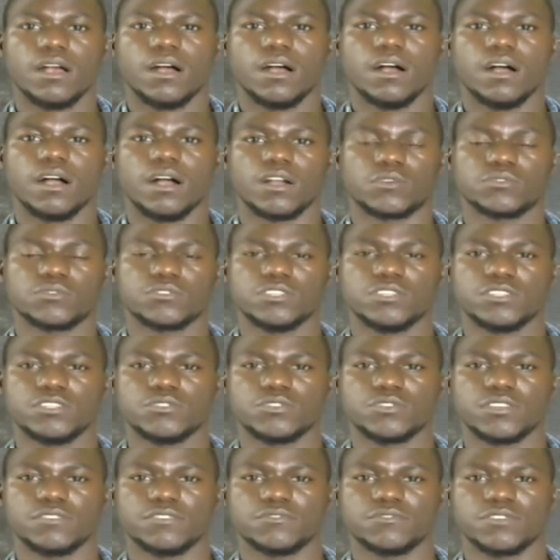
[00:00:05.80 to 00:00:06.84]
A good day
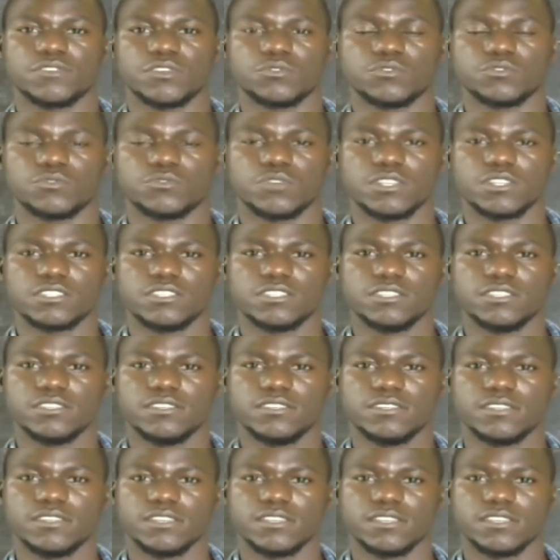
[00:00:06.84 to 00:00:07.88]
to everyone who's watching.
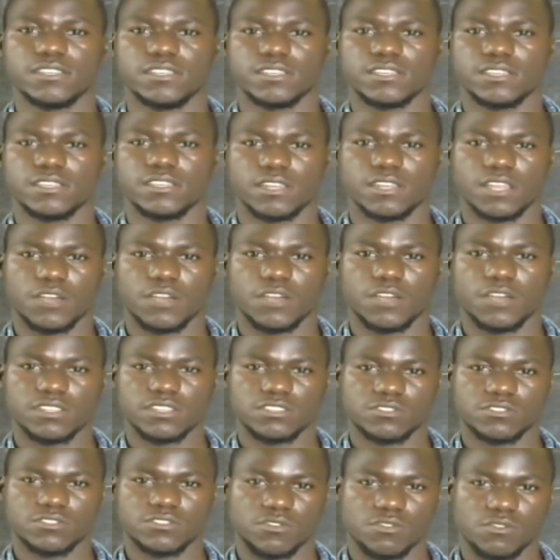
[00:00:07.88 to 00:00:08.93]
In our
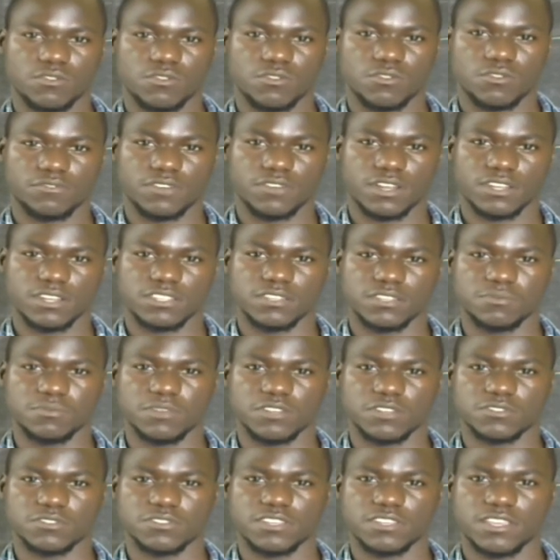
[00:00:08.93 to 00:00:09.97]
lesson of algebra
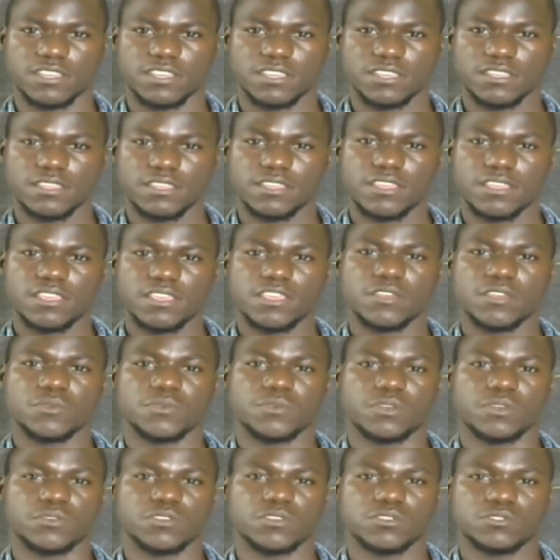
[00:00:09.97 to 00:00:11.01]
today, we are
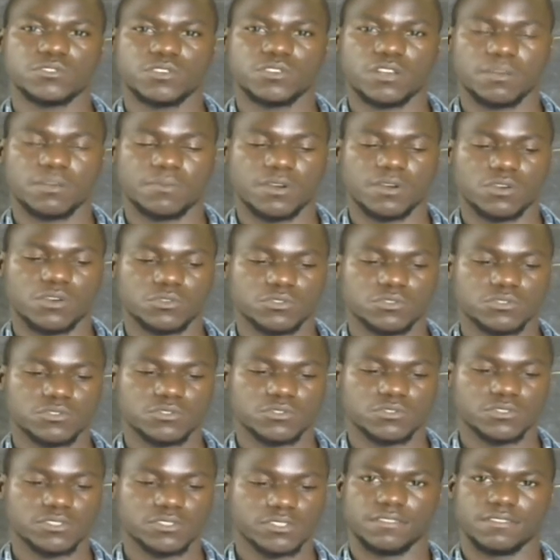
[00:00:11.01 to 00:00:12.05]
going to talk about
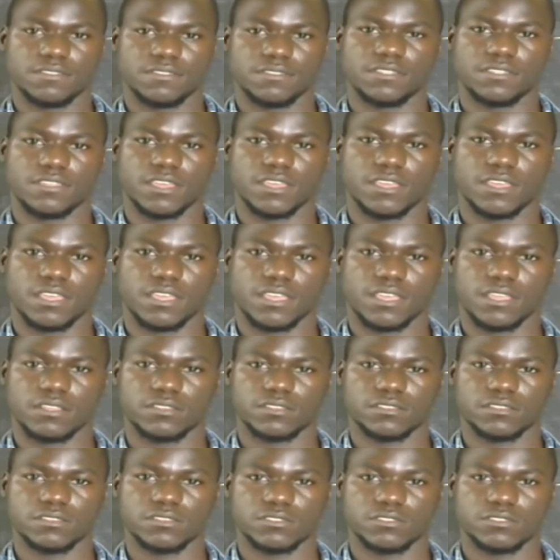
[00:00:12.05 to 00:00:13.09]
the
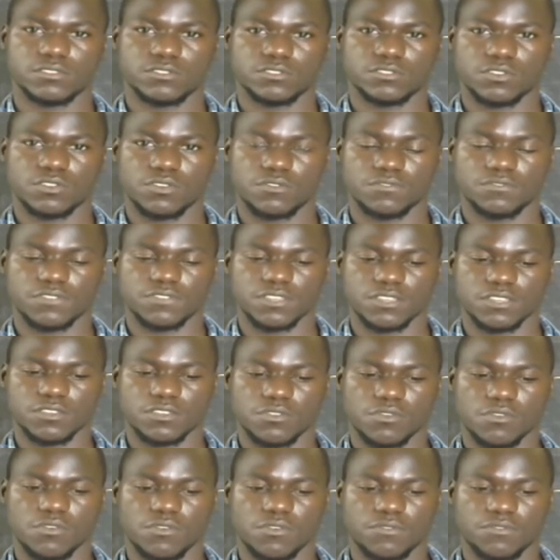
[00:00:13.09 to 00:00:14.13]
solving
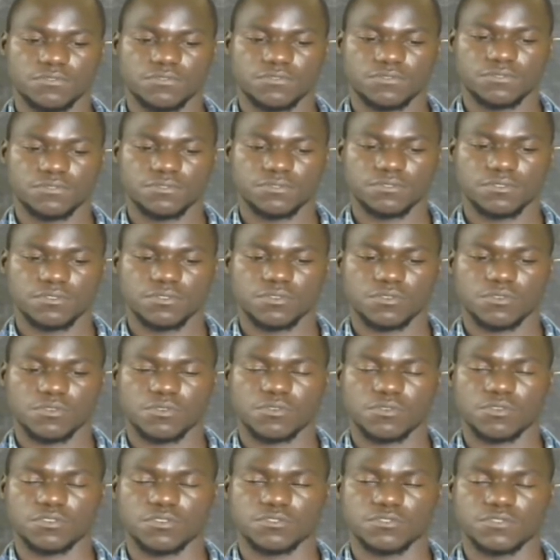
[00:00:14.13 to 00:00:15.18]
of
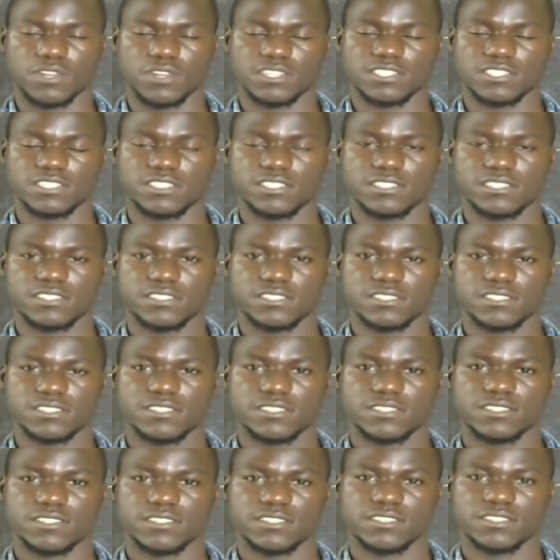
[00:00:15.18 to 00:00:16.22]
quadratic
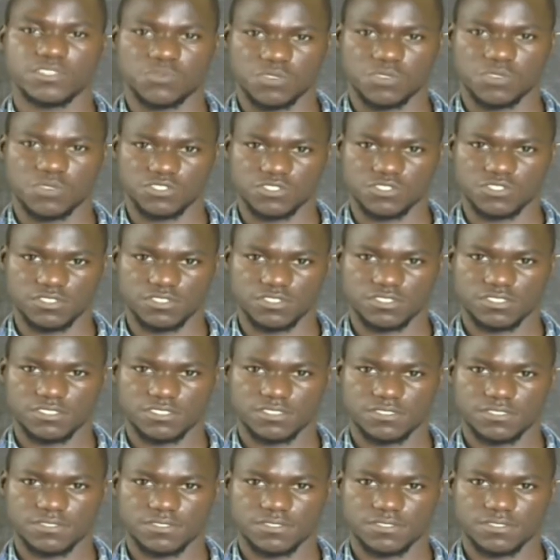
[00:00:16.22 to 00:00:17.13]
equations.